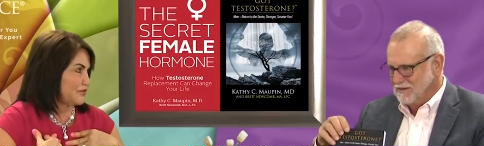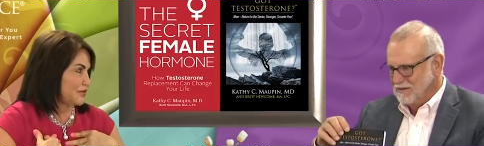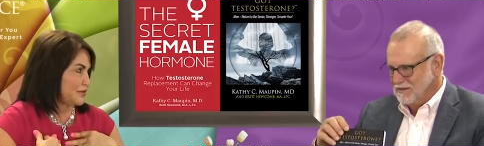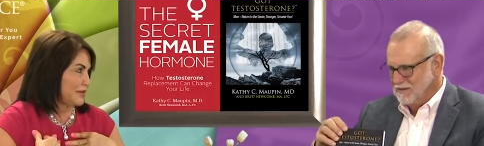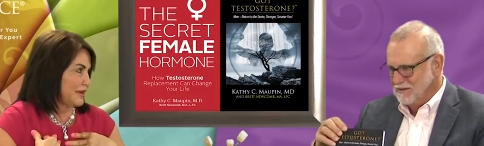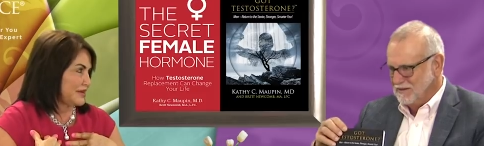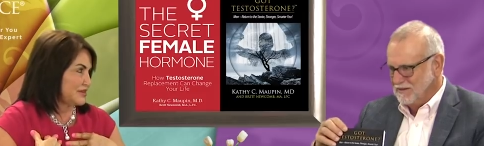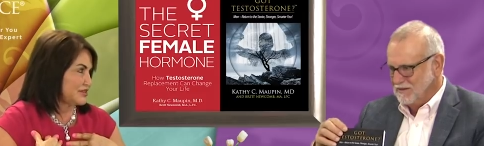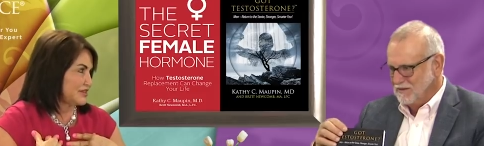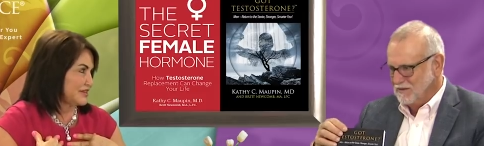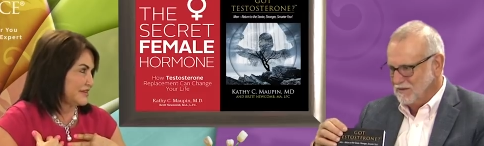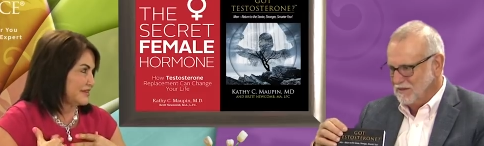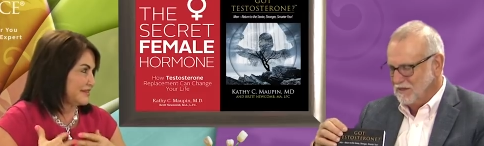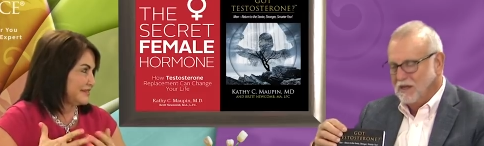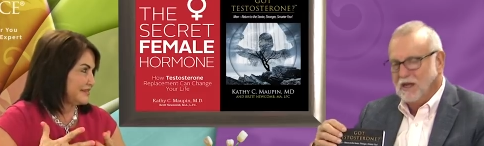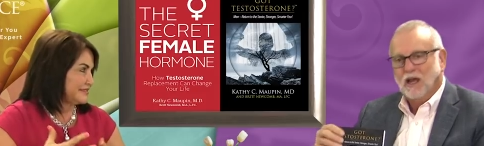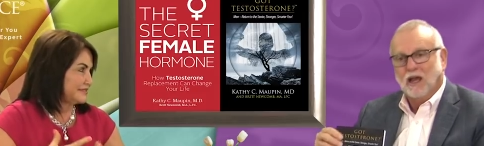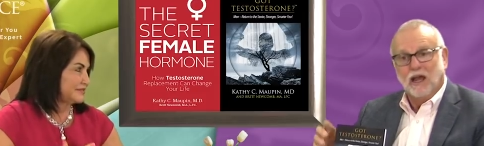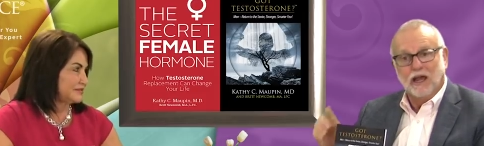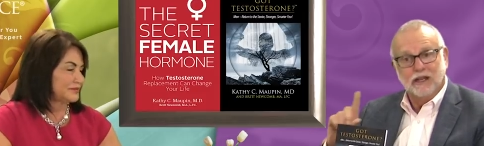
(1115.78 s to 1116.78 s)
Speaker 1: information.
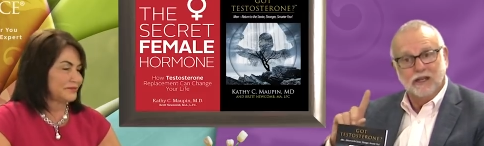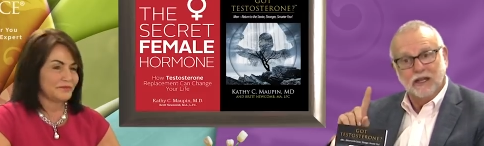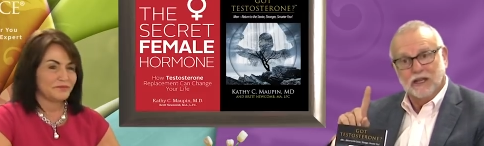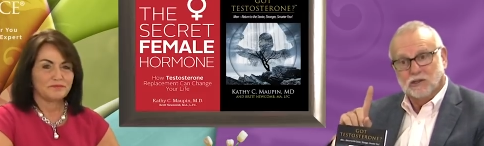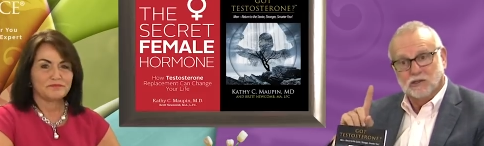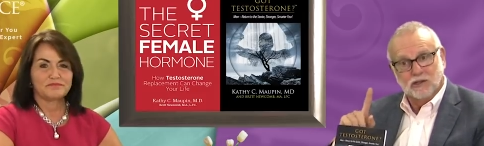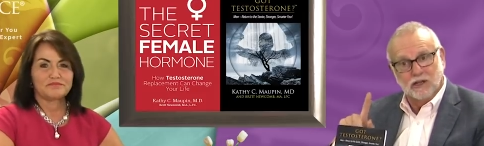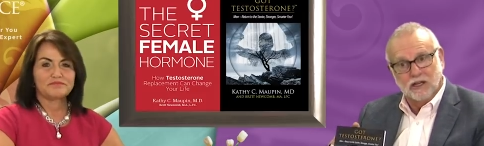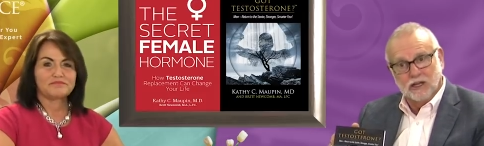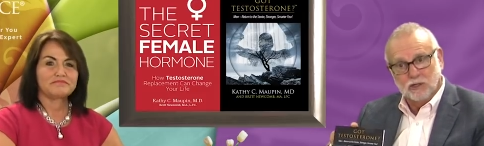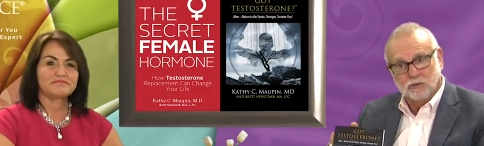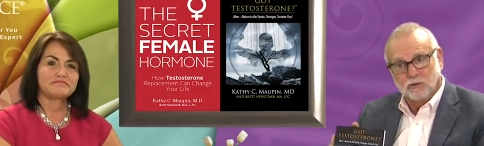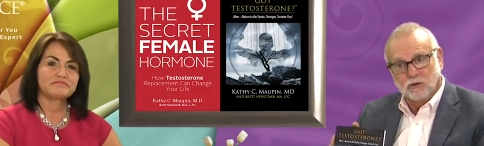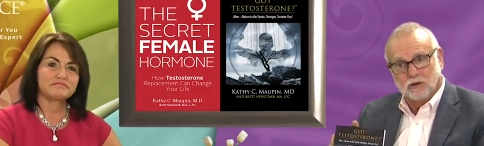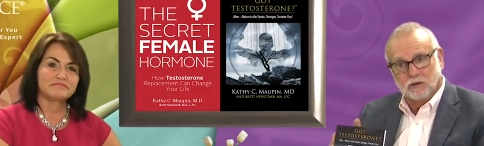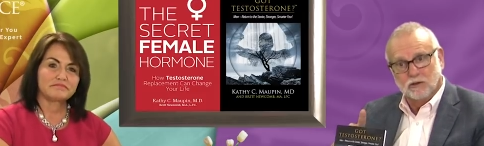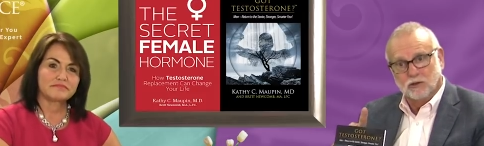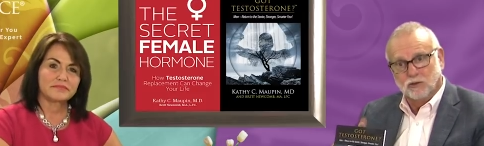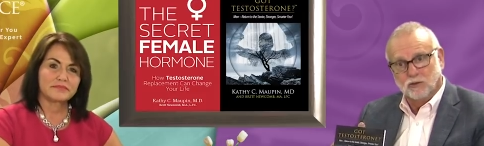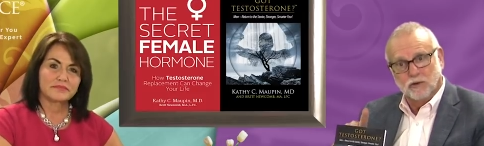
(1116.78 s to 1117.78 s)
Speaker 2: And as an expert
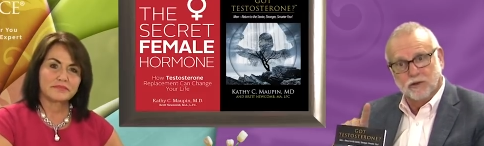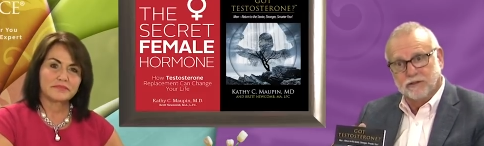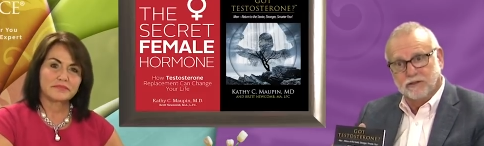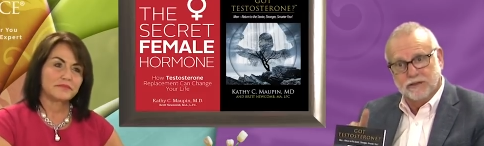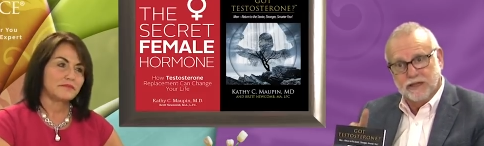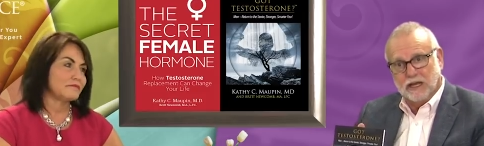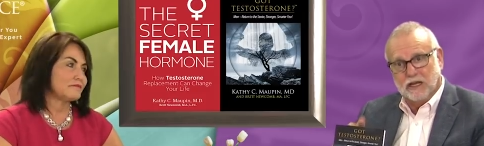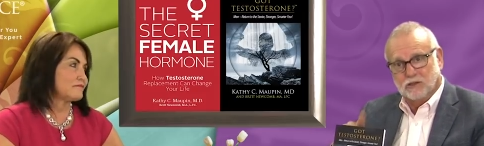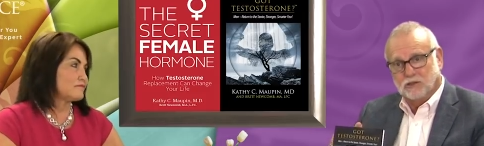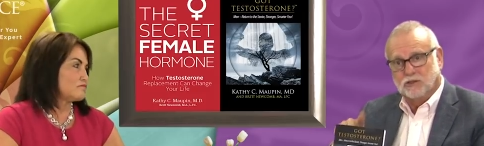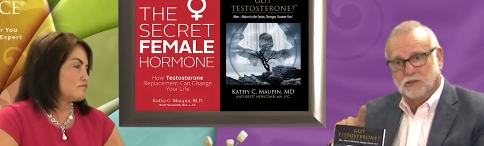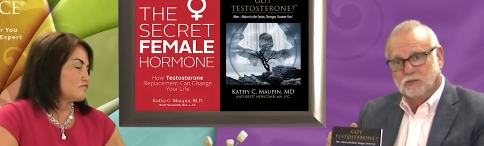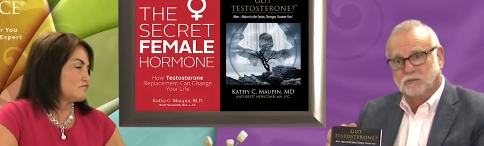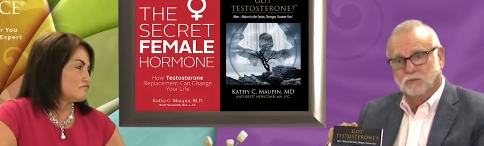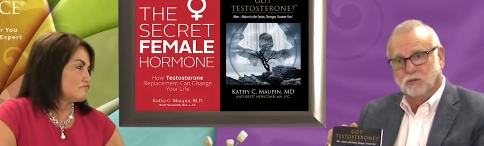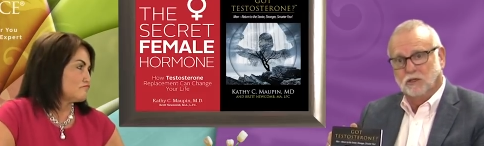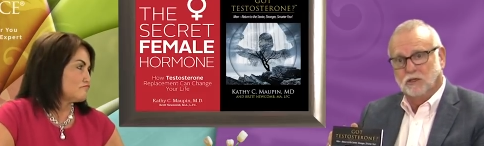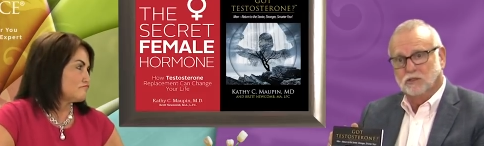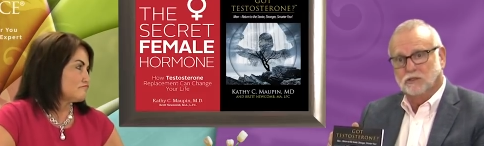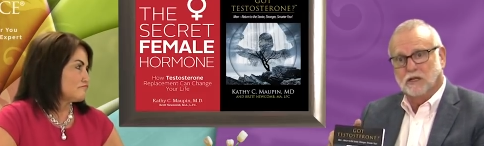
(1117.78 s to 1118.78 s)
who's read thousands of
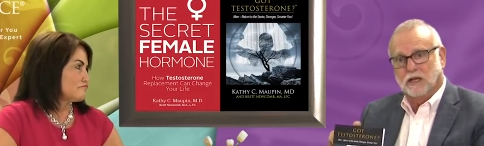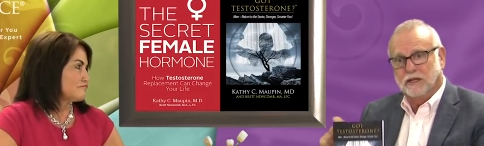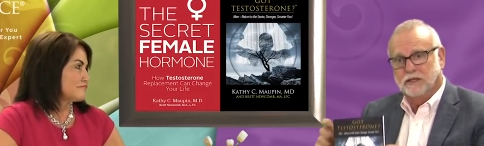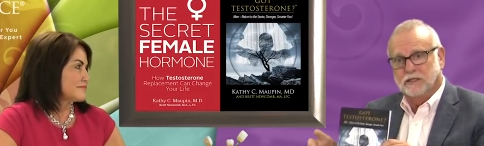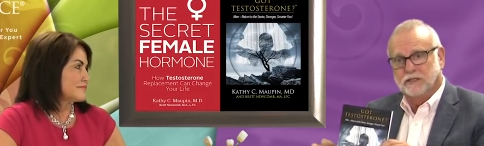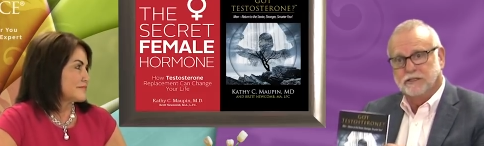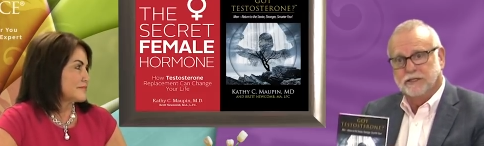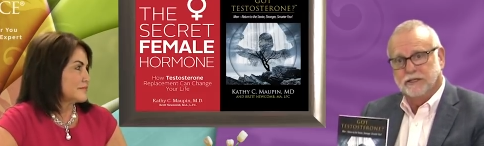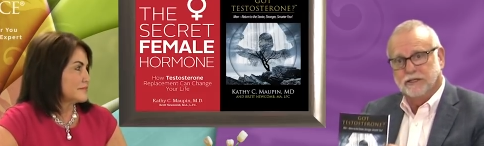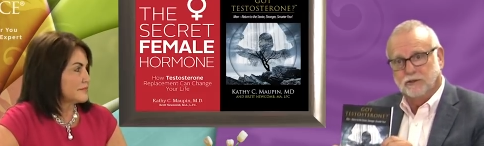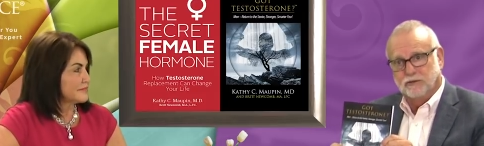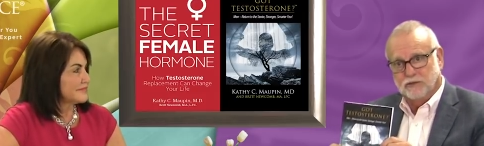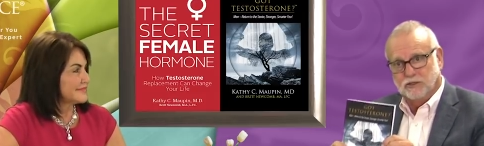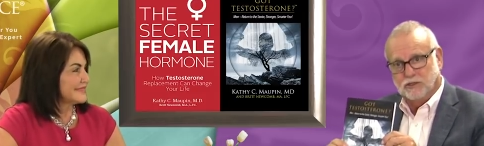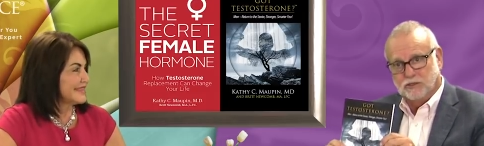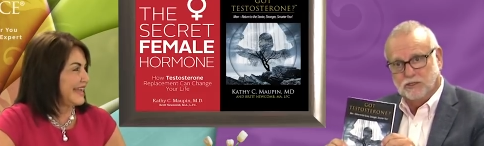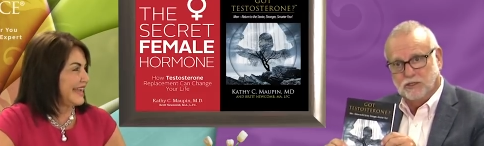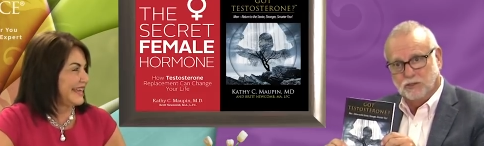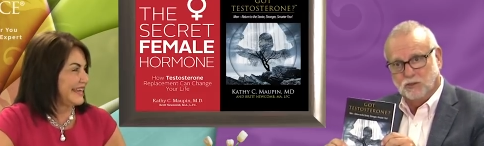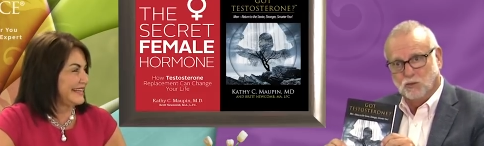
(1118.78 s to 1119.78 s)
books, I can tell you this
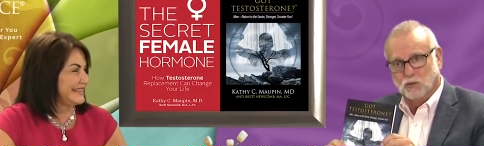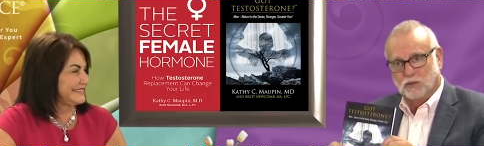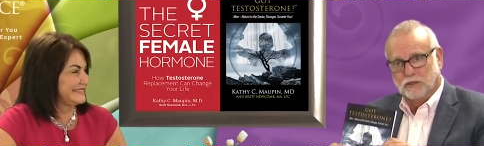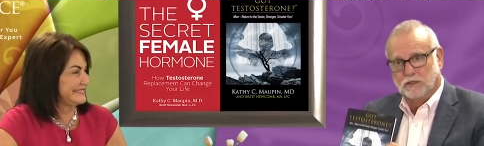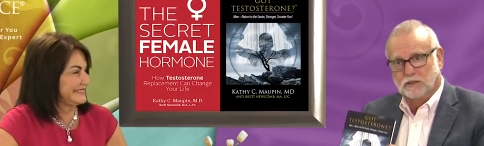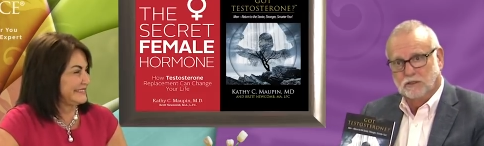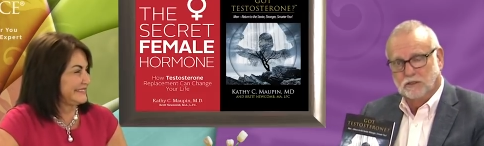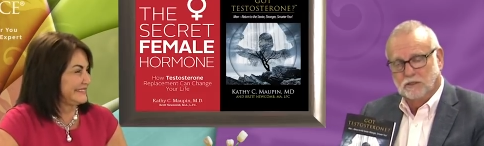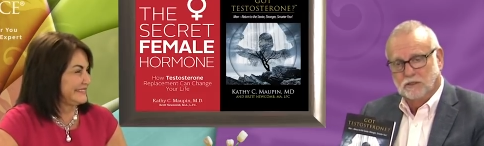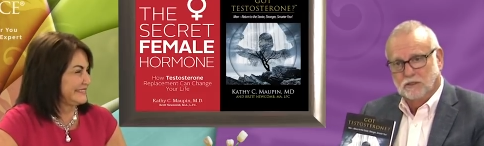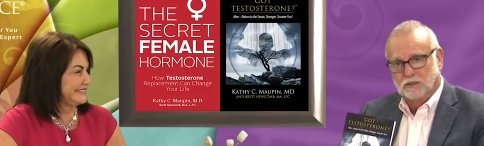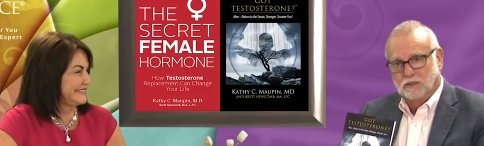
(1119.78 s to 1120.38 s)
is one.